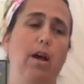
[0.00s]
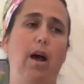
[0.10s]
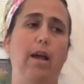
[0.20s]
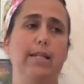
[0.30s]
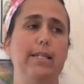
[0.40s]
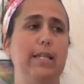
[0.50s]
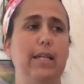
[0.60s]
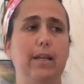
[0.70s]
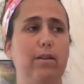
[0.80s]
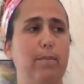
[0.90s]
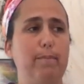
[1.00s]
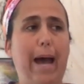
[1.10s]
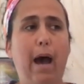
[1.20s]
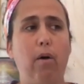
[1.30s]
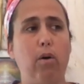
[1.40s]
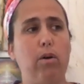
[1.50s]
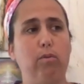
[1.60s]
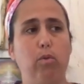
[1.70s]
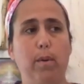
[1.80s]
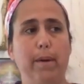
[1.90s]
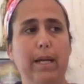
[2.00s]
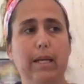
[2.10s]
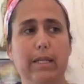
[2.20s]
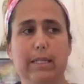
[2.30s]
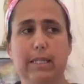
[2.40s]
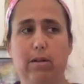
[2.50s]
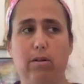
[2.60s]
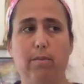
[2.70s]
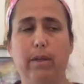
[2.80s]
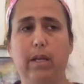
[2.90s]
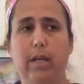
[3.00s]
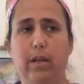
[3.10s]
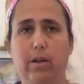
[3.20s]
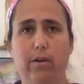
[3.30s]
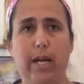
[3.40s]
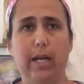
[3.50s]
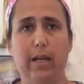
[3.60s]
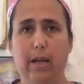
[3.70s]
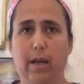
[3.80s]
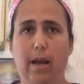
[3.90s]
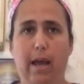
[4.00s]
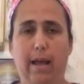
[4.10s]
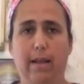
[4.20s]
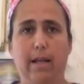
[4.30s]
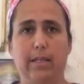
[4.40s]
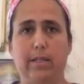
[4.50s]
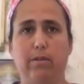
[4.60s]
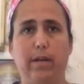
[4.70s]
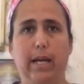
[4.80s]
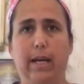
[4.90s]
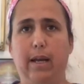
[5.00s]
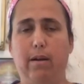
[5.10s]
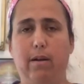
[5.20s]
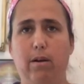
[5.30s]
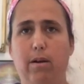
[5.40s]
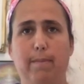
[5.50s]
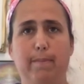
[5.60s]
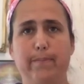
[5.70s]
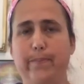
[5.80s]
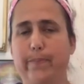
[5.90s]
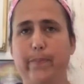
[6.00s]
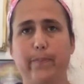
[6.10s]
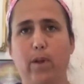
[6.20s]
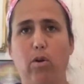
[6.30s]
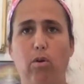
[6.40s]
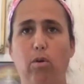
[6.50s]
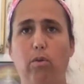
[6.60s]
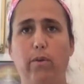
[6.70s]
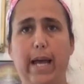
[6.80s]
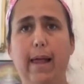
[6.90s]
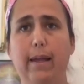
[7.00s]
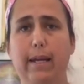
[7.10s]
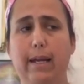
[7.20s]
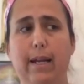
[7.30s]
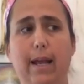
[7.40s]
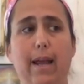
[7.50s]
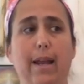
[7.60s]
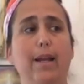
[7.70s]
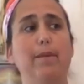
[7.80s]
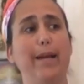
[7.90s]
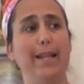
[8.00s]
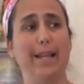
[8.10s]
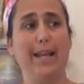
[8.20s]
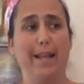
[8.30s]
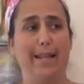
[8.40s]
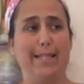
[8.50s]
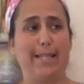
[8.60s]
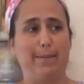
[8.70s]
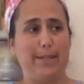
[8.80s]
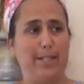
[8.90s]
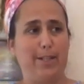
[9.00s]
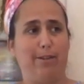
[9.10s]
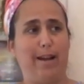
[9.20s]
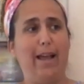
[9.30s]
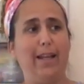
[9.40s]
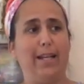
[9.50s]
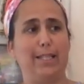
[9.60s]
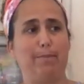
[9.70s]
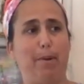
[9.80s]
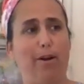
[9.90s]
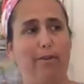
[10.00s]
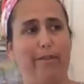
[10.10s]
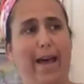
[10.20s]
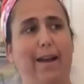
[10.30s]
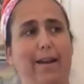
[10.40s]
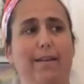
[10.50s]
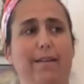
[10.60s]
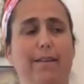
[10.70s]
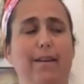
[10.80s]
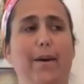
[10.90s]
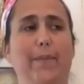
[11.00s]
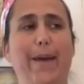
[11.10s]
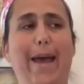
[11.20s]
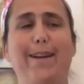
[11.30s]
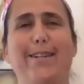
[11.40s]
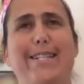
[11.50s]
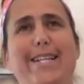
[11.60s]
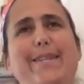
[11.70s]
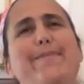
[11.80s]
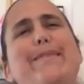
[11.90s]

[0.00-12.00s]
I see the power of a woman is in her ability to create, and that's creating her whole reality. And anybody that steps into your reality is part of that energy.